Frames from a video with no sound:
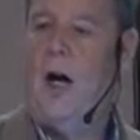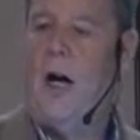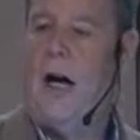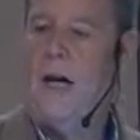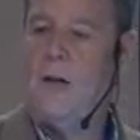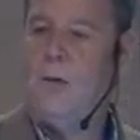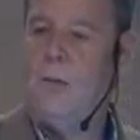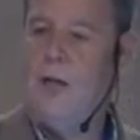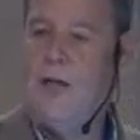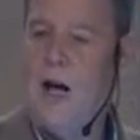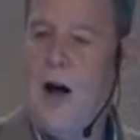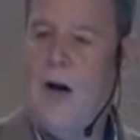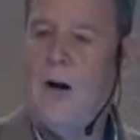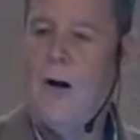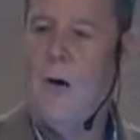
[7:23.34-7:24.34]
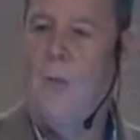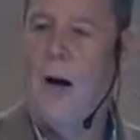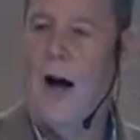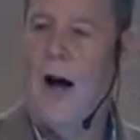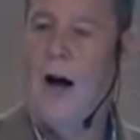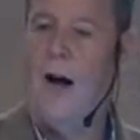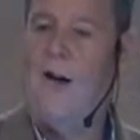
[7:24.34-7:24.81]
uh, as we
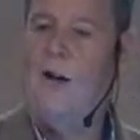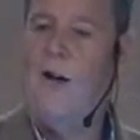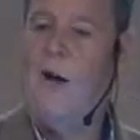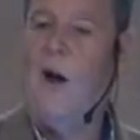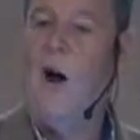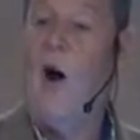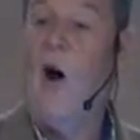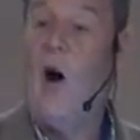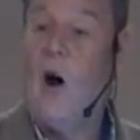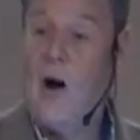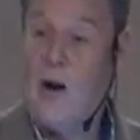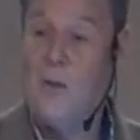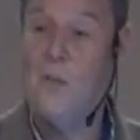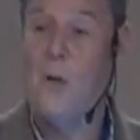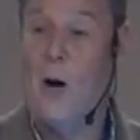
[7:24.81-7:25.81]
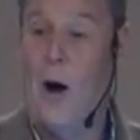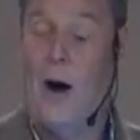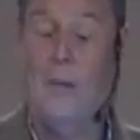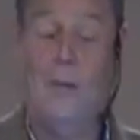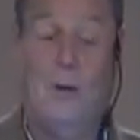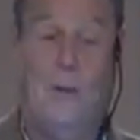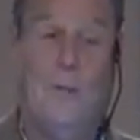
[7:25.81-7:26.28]
talk about
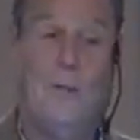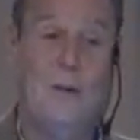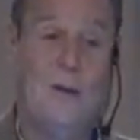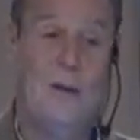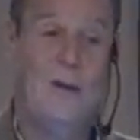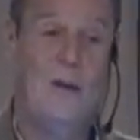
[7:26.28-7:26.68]
heart problems.